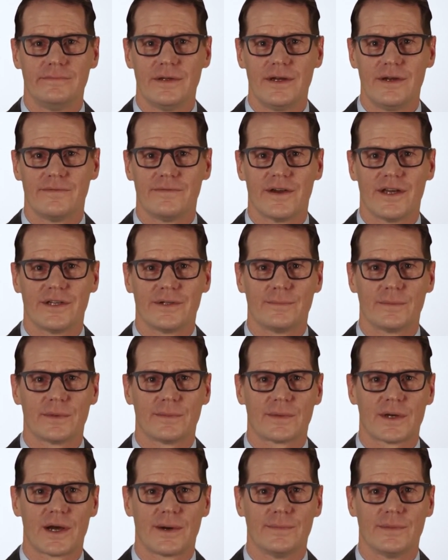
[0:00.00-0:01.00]
Investment
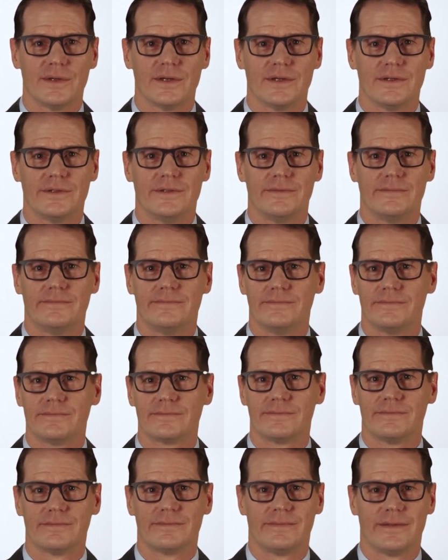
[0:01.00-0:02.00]
properties.
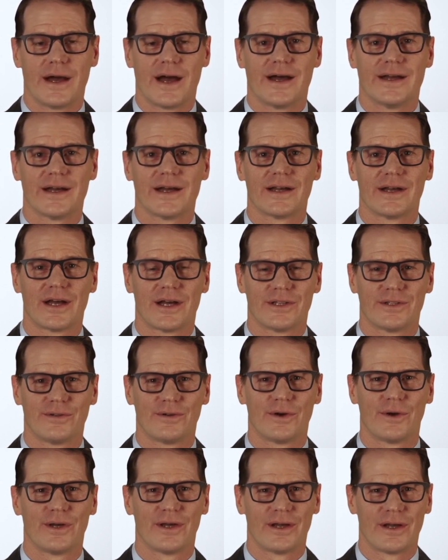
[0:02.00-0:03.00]
IAS
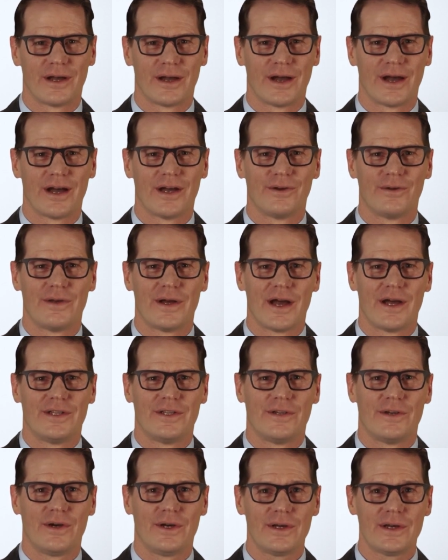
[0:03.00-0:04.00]
40,
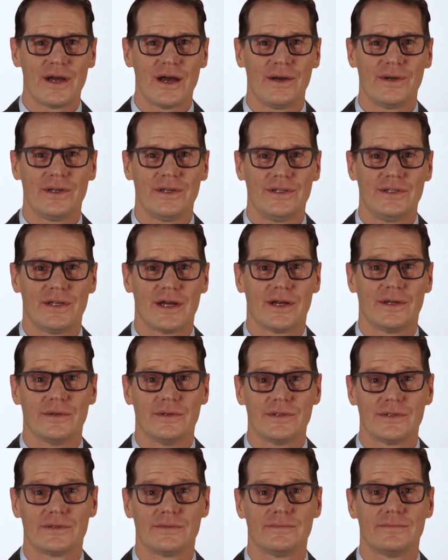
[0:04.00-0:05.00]
International Accounting
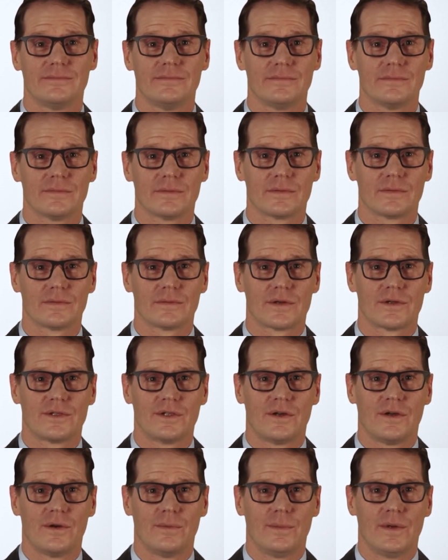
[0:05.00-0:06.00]
Standards. The
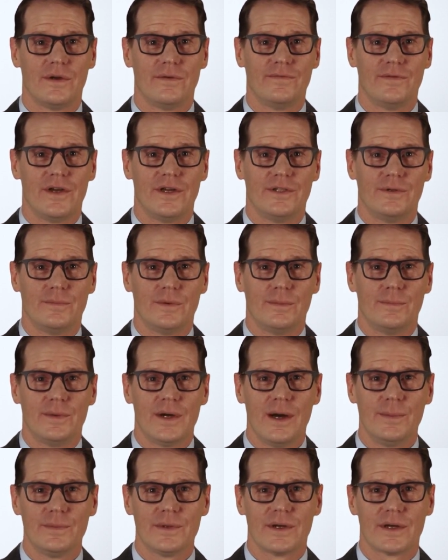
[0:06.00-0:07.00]
term investment
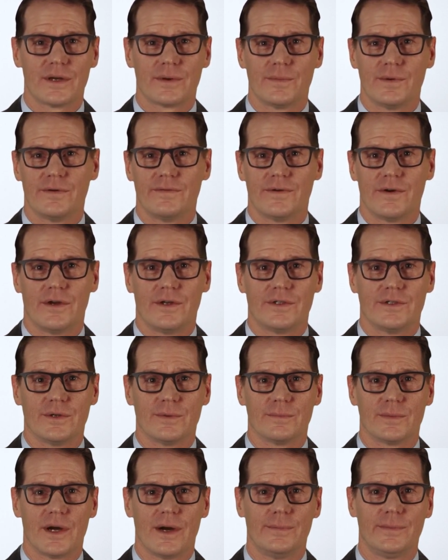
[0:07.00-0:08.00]
property refers to
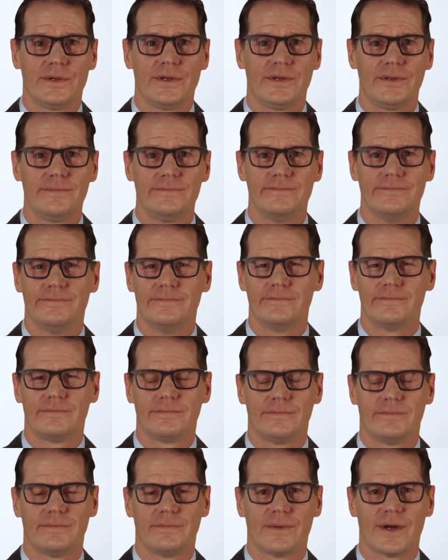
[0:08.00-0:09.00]
property,
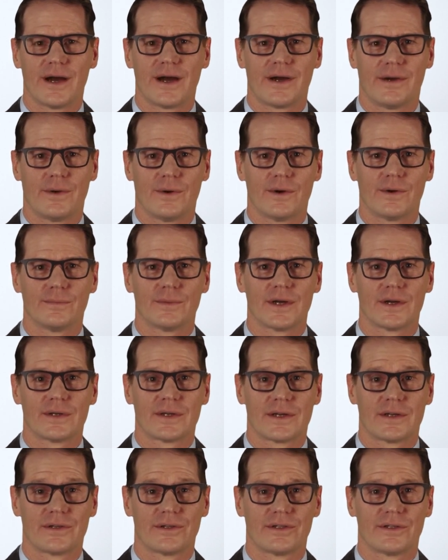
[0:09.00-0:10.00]
land or
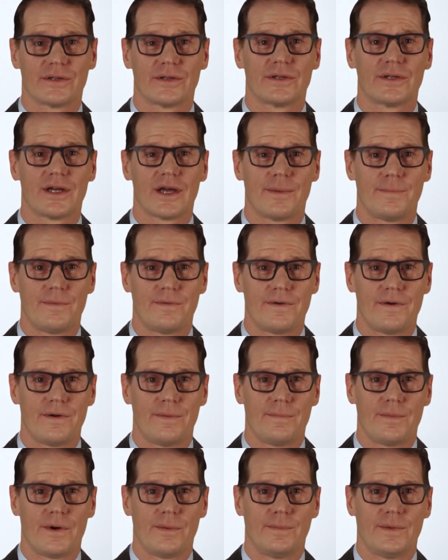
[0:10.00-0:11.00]
buildings kept for the
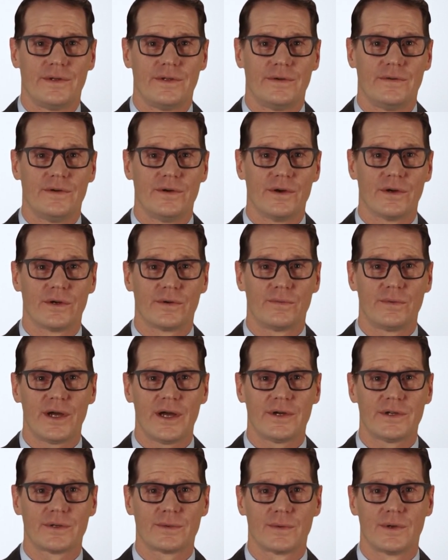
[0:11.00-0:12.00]
purpose of earning
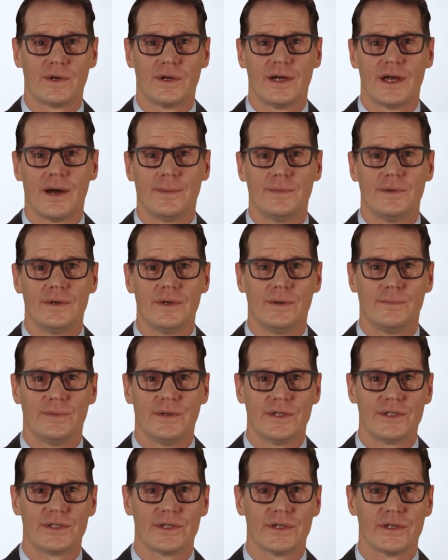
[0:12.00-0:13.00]
rent or capital
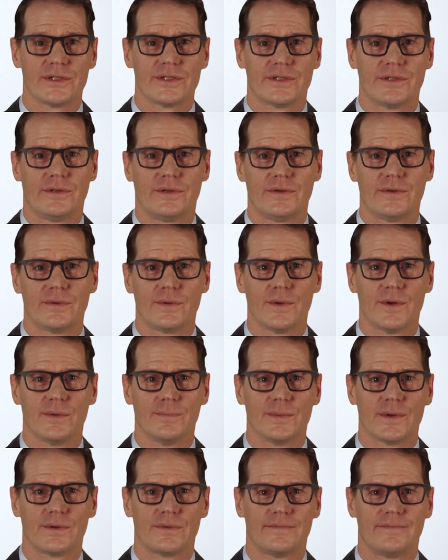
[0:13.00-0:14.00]
appreciation, or
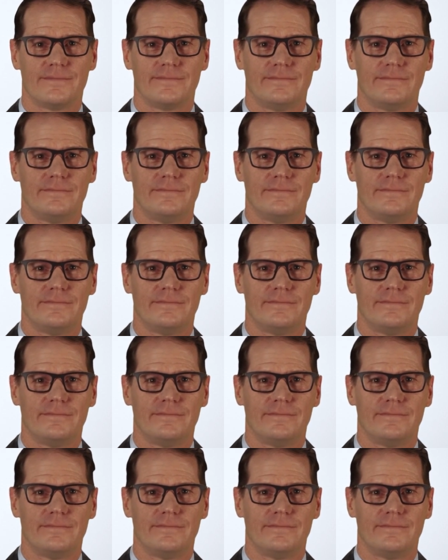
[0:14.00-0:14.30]
both.